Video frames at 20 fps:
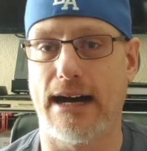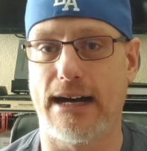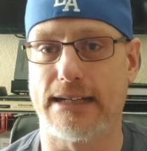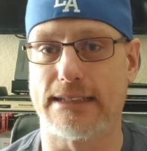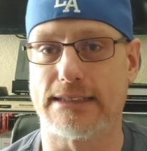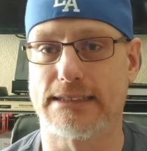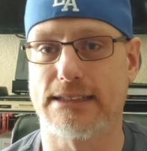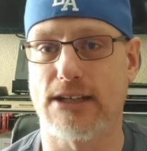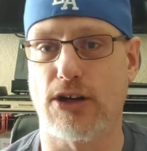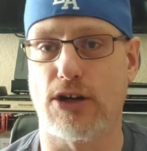
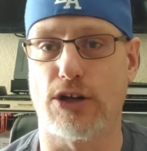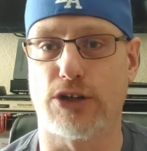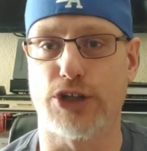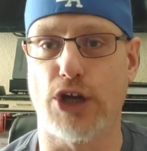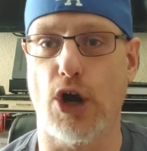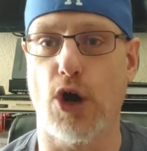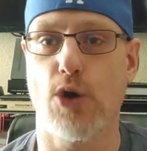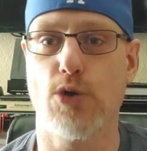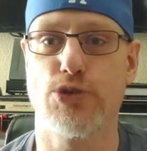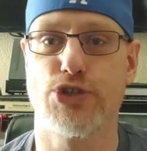It's called
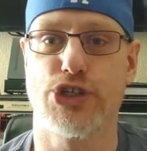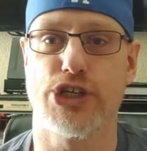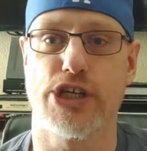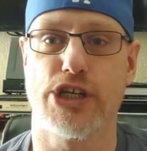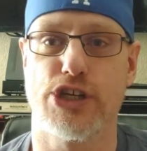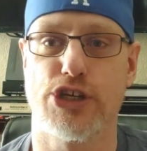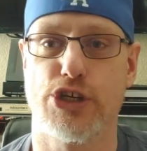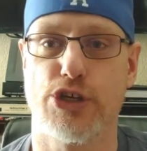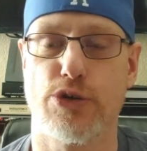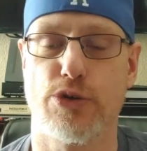OG
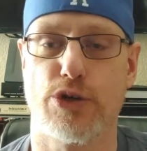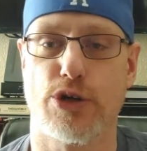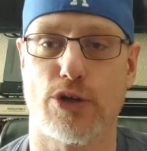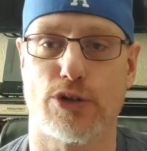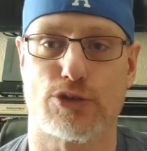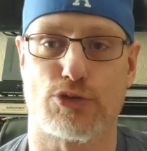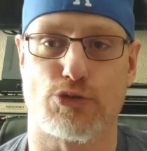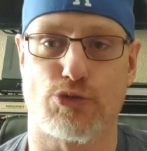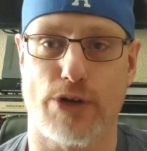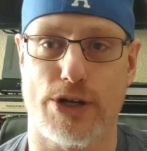
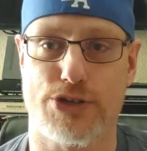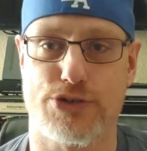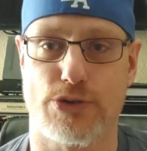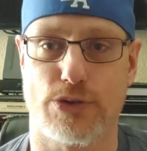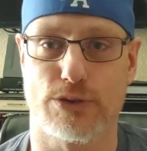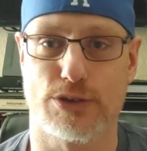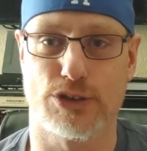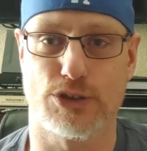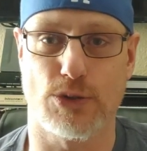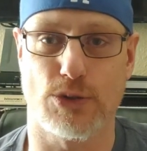Hugo's
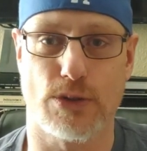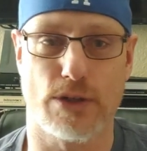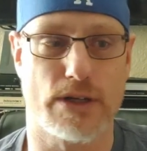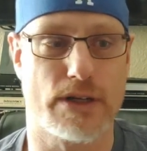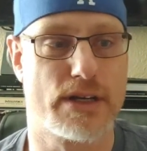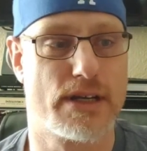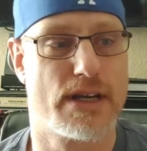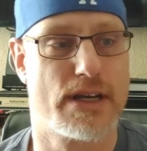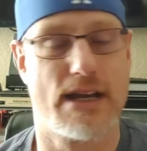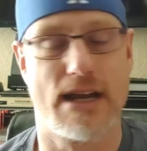Retro
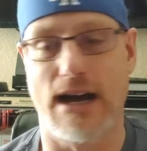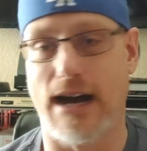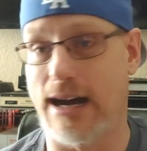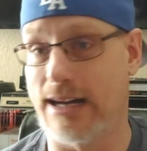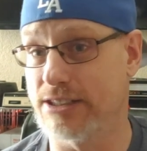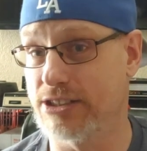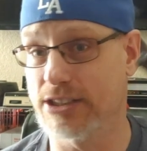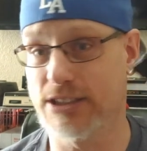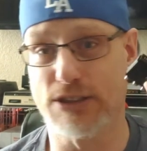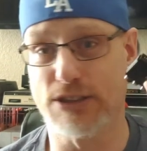Store.
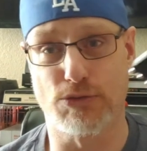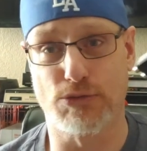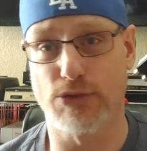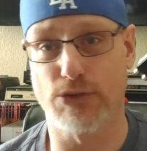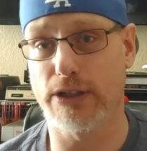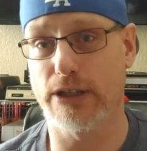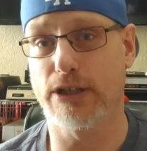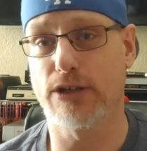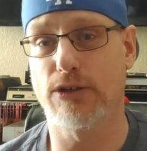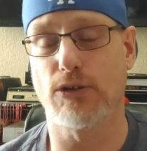Just a
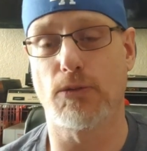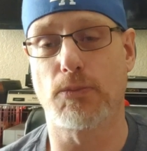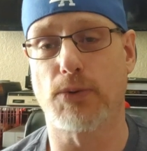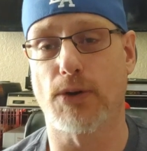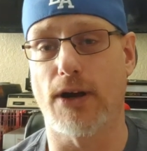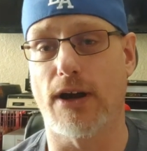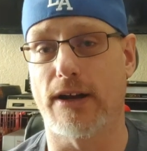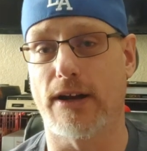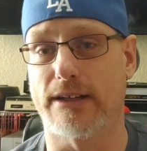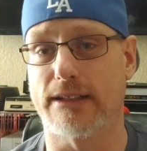really cool
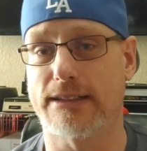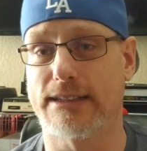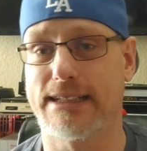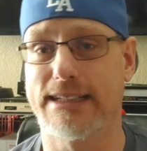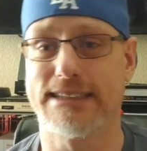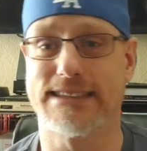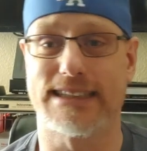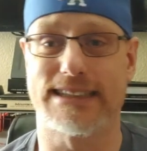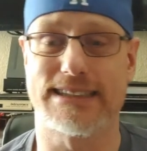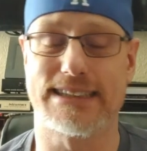product.
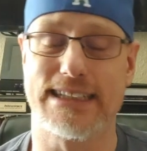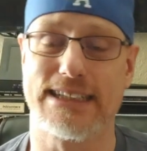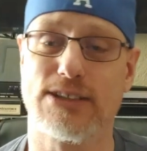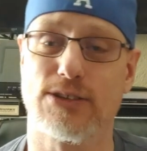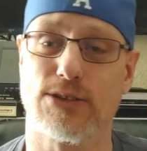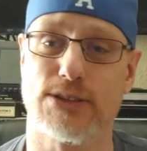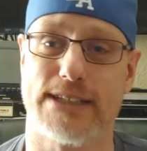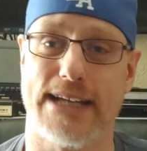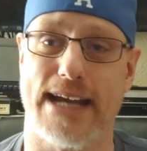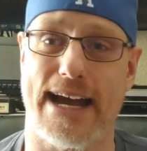He's a
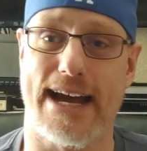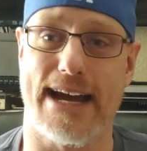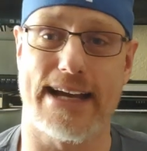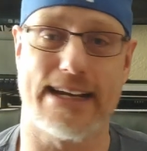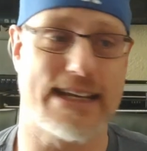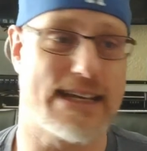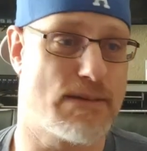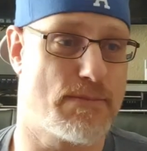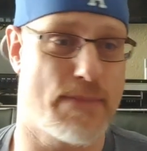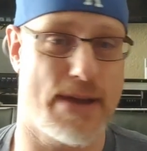single dad.
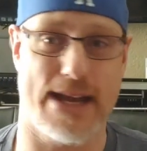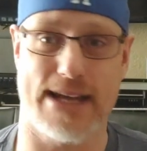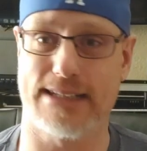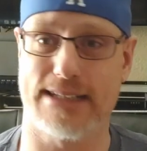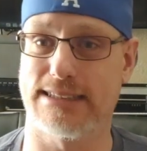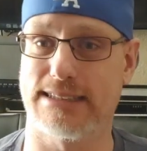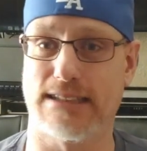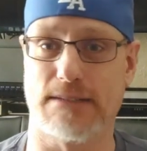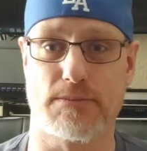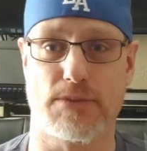He makes
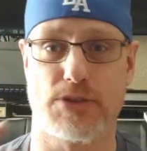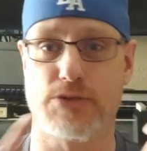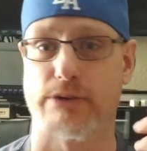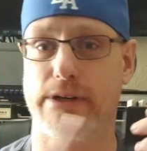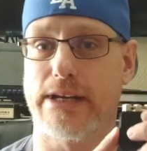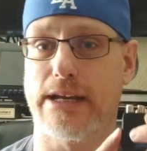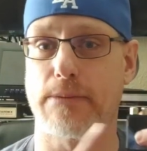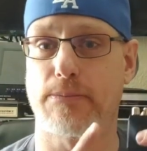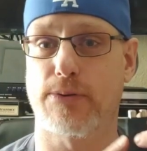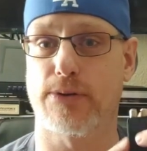some
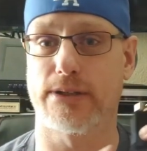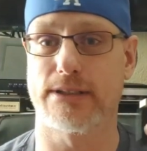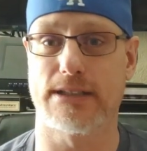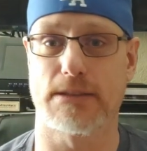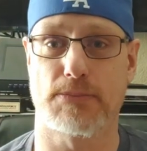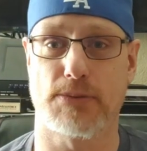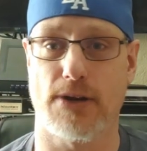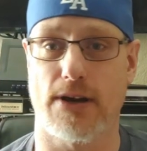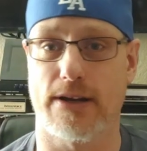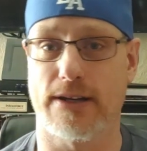3D
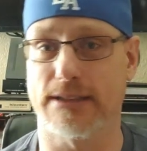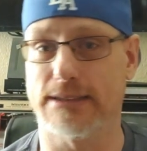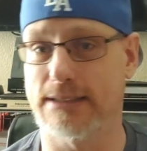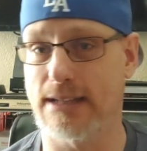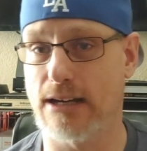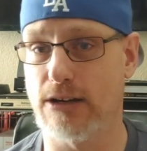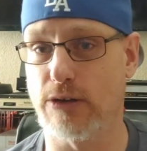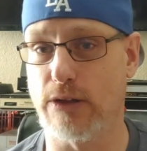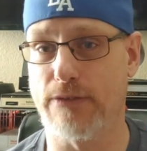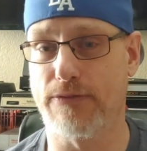printed products,
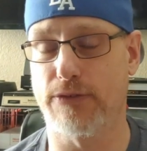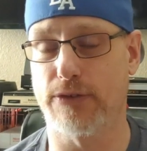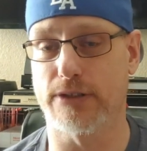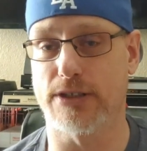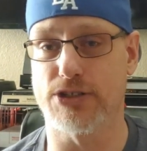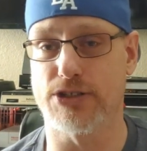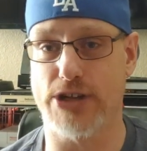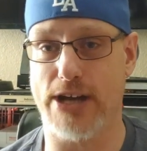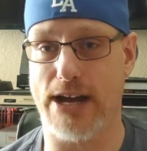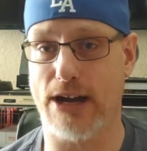not only for the
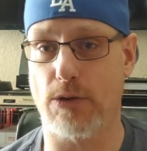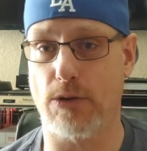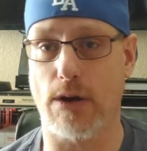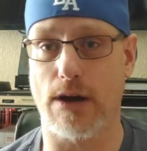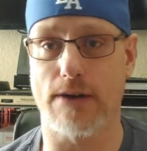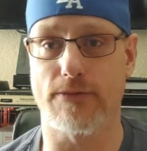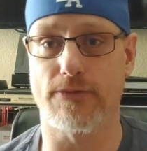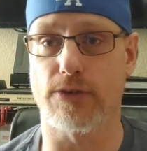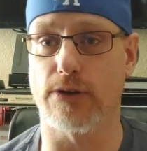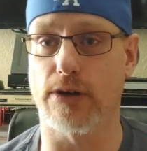
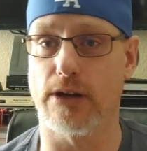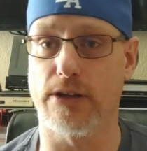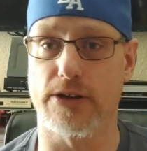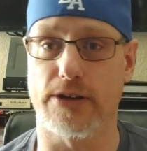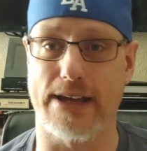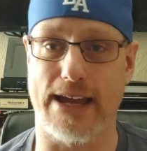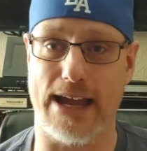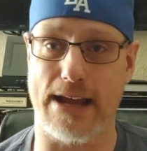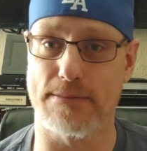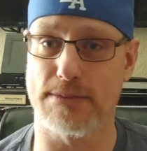Jaguar, for other
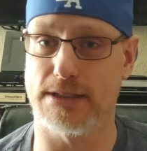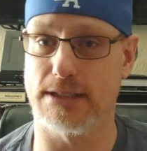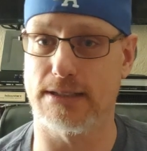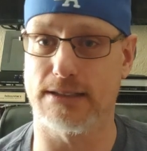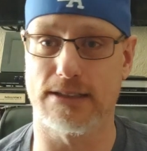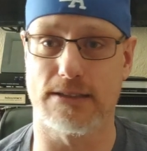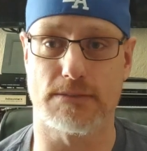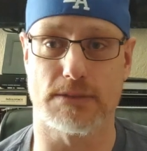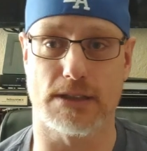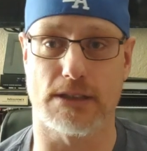game
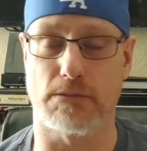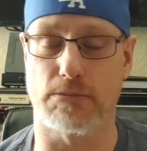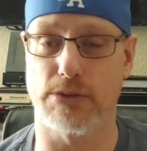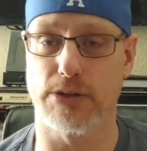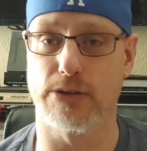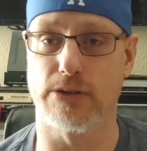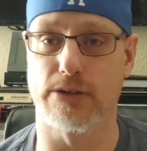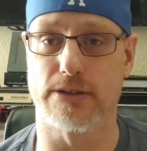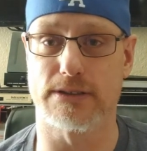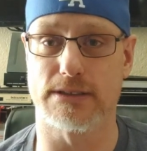systems and
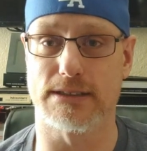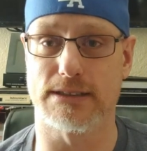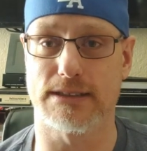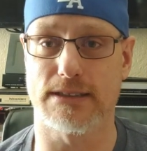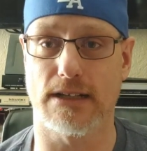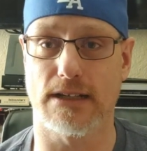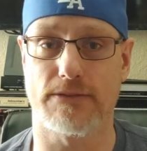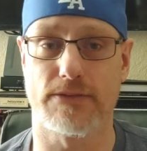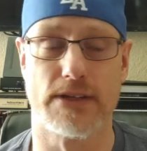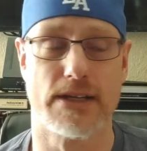computers and
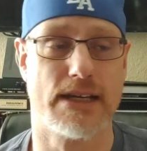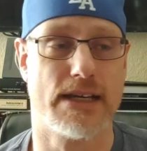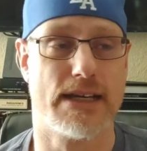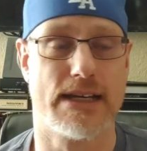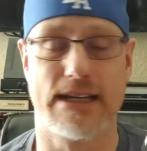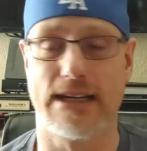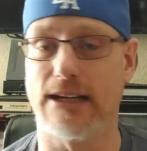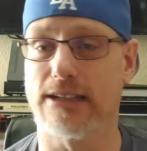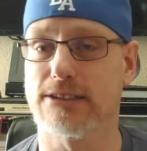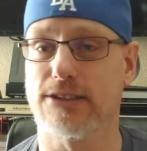stuff.
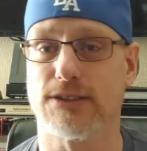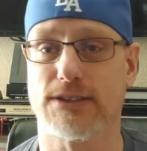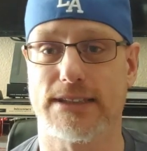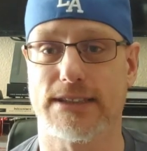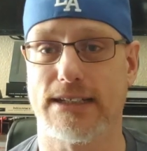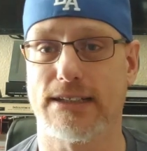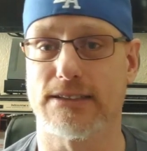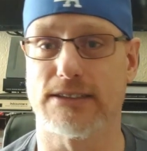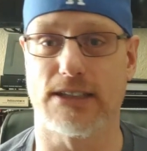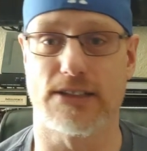He also
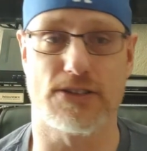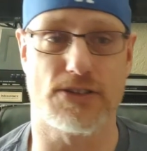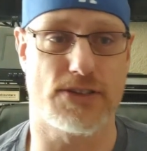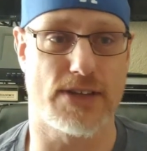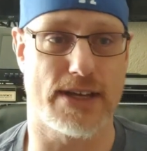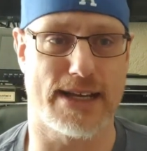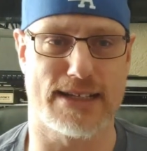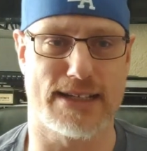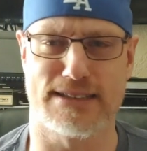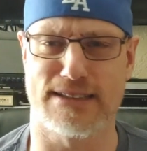sells other
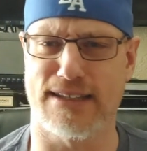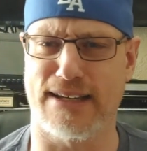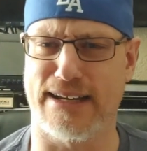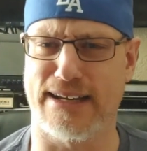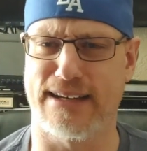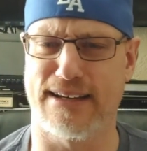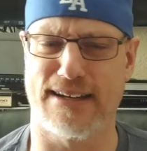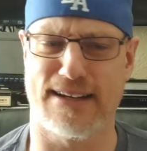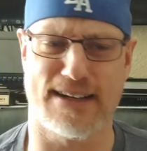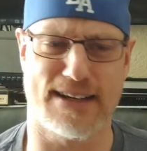things
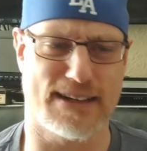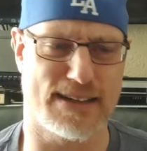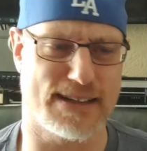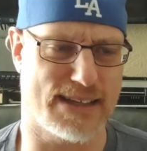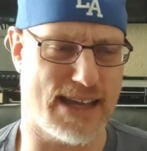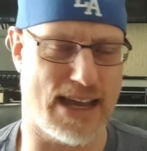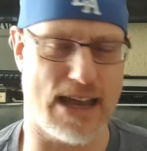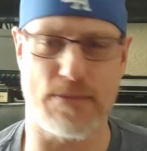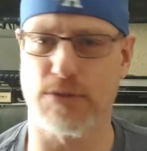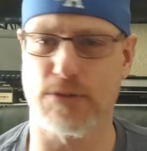like
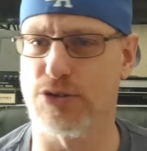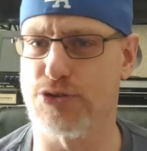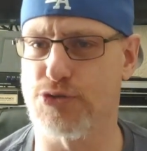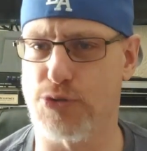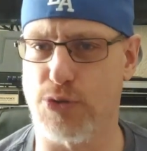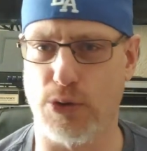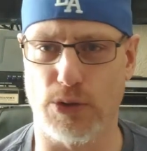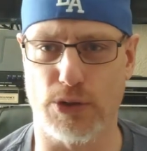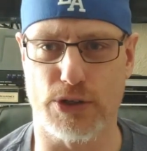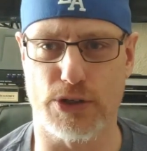game
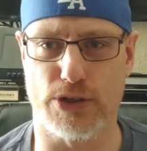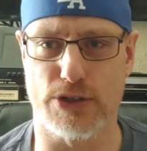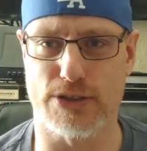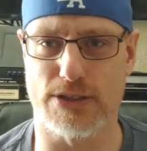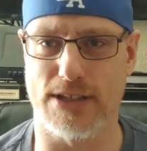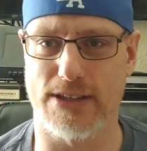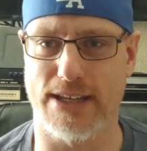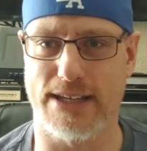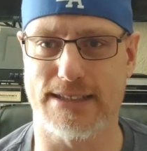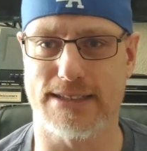controllers
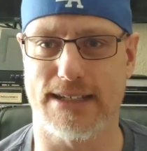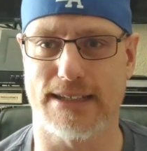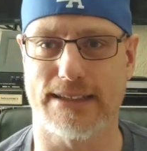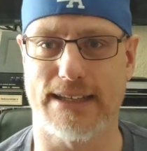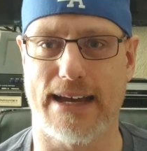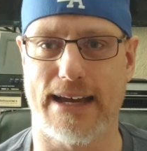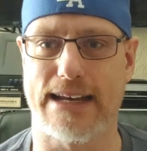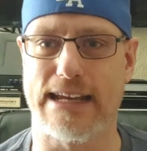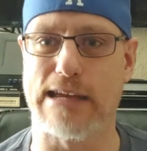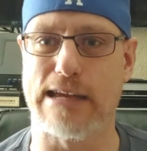and things like
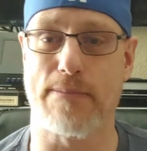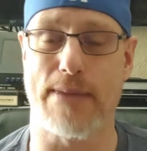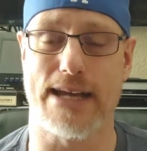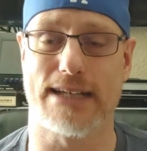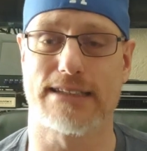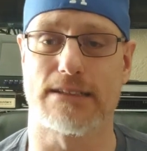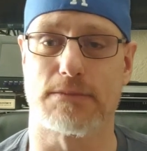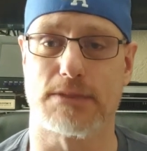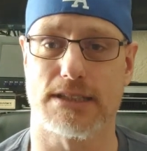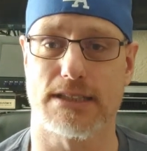that. He
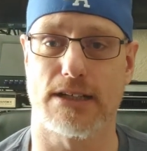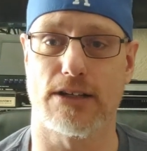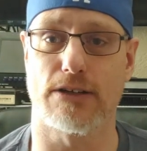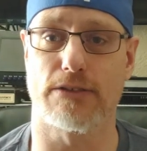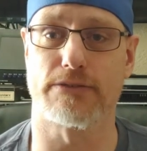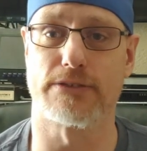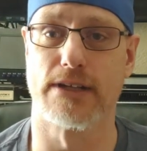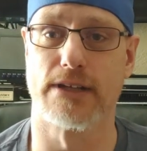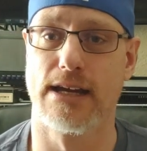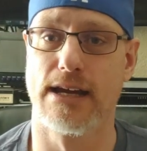makes
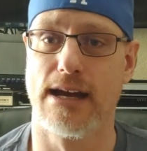himself.